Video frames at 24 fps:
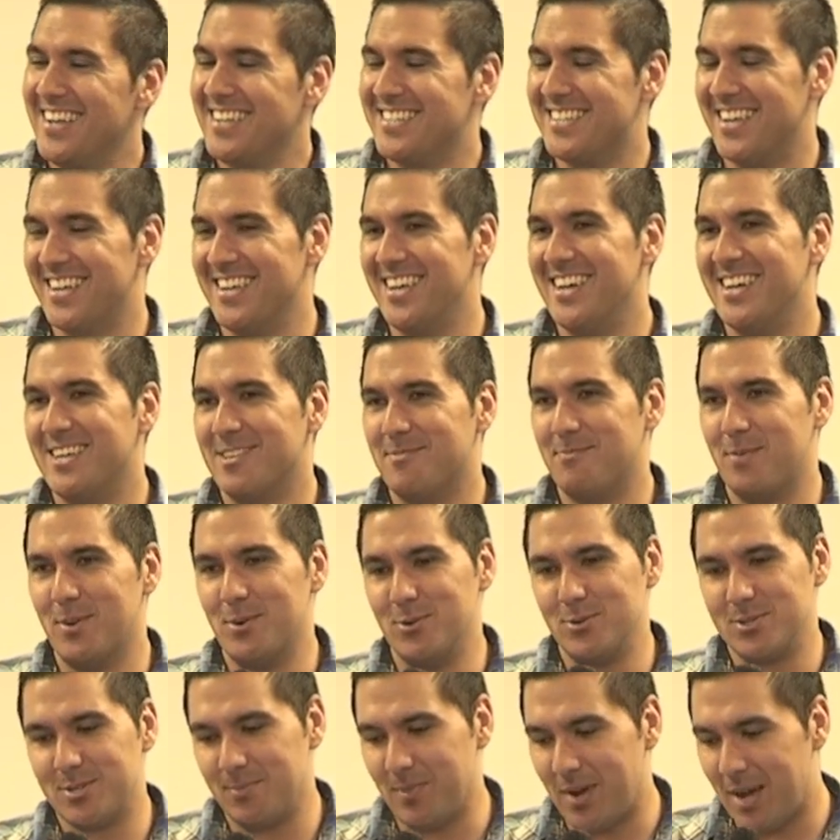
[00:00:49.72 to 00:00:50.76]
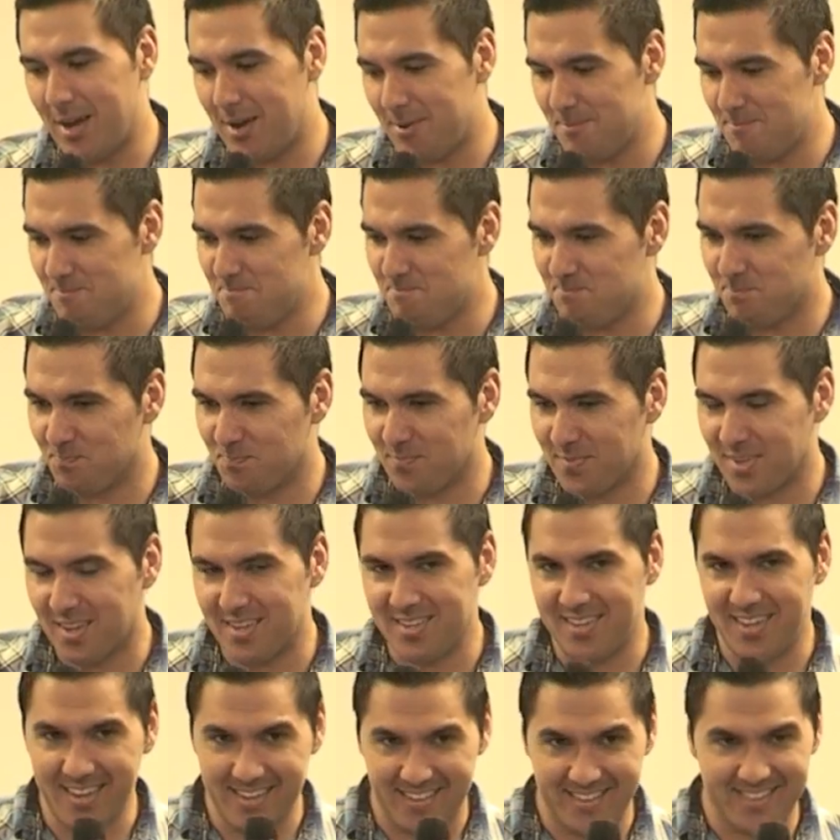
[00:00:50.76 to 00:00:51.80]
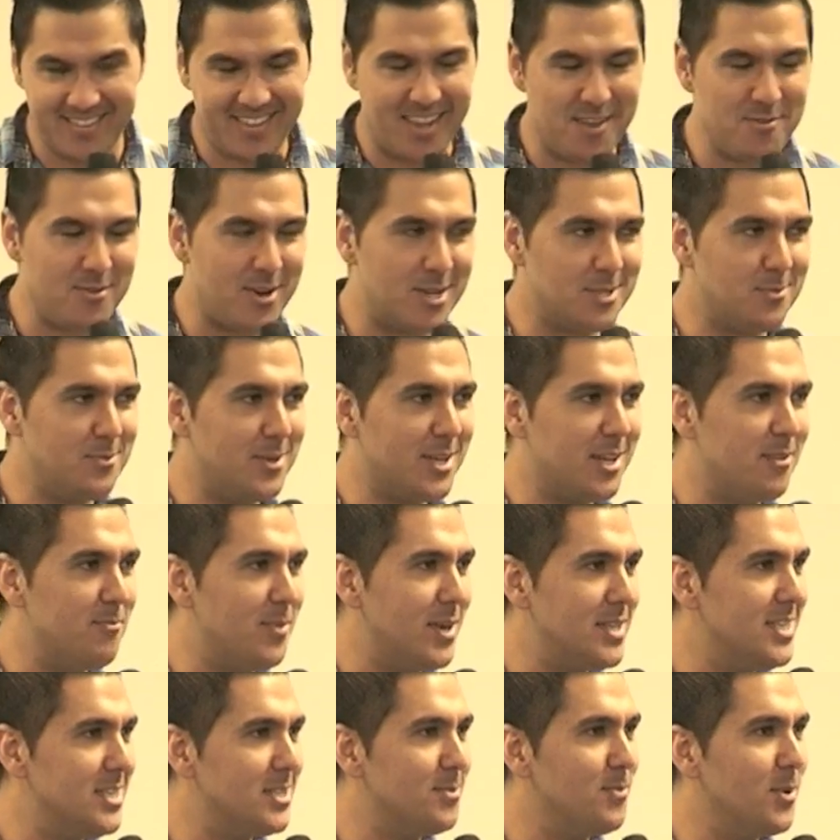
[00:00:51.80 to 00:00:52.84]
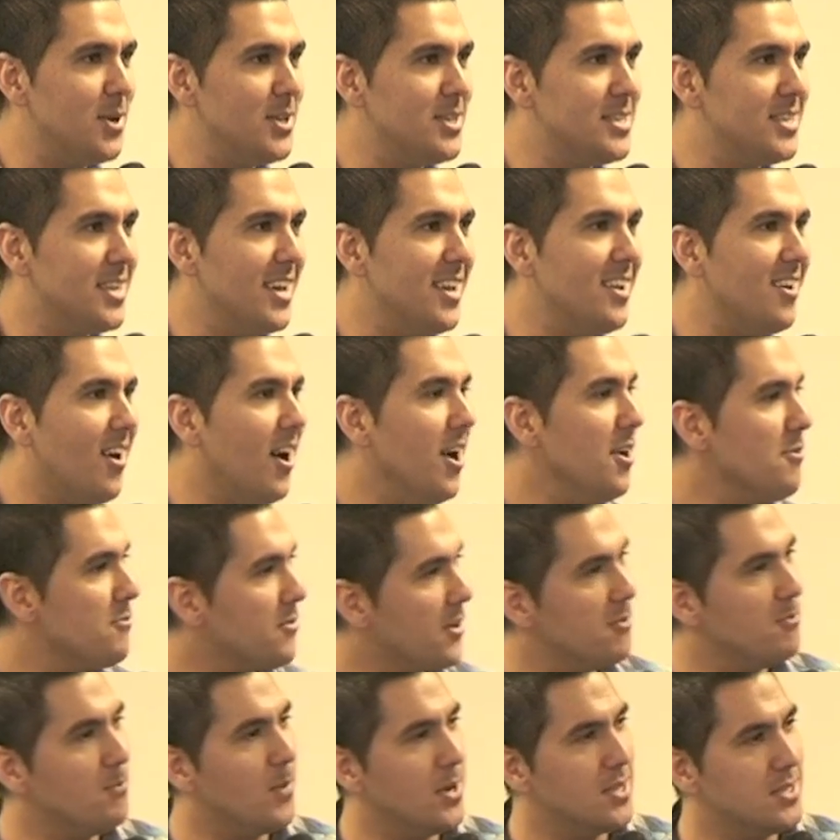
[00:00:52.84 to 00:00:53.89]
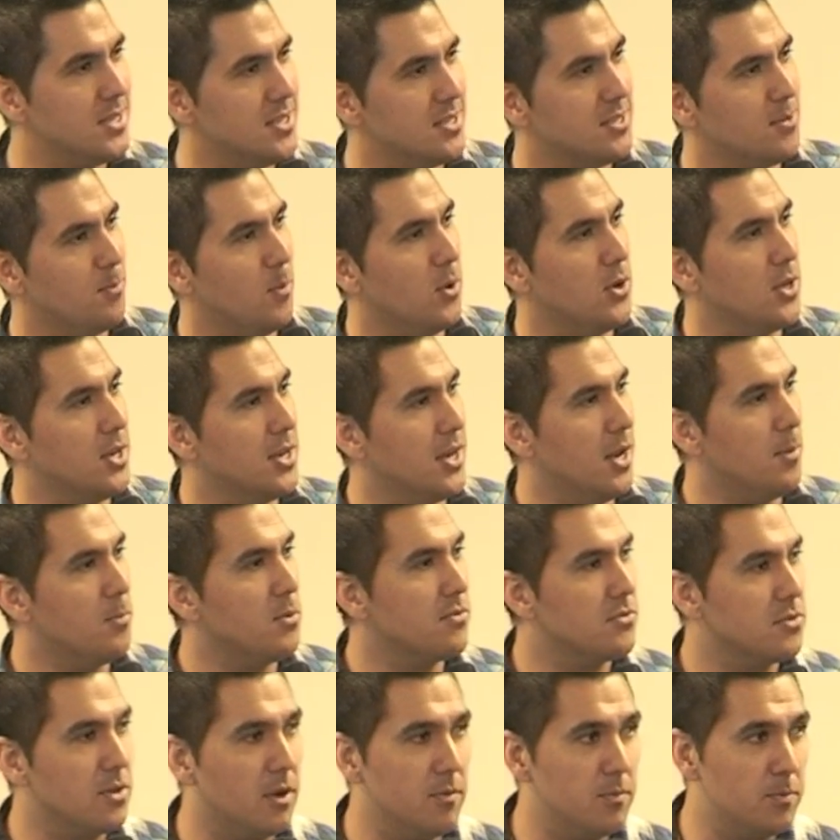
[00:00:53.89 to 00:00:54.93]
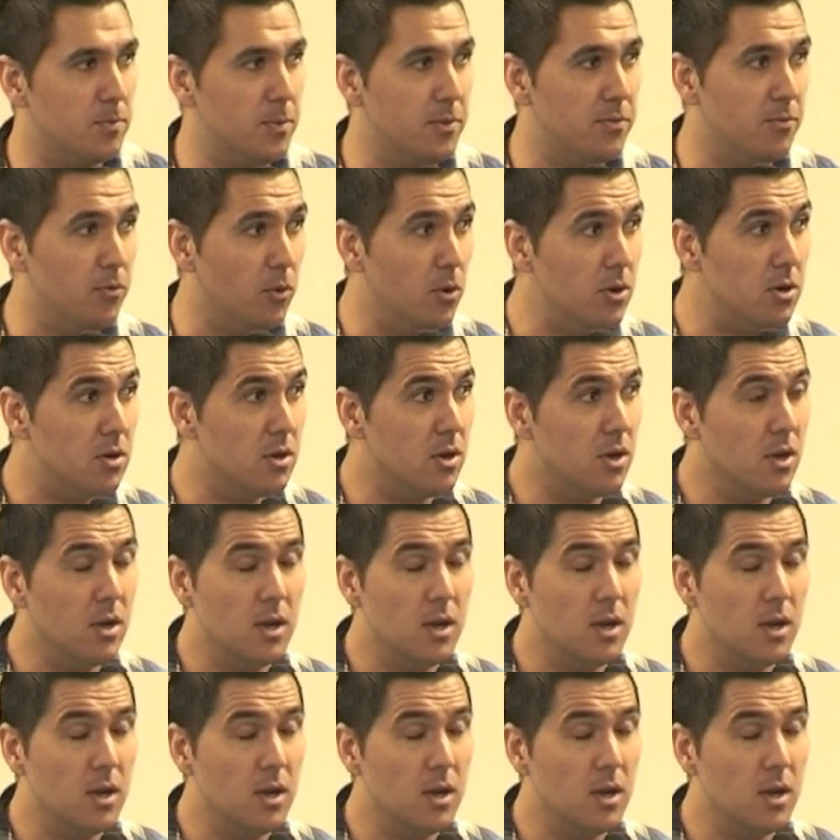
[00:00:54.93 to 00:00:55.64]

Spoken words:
so yeah, it's been awesome. David asked me to give my testimony today. I've given my testimony a number of times before,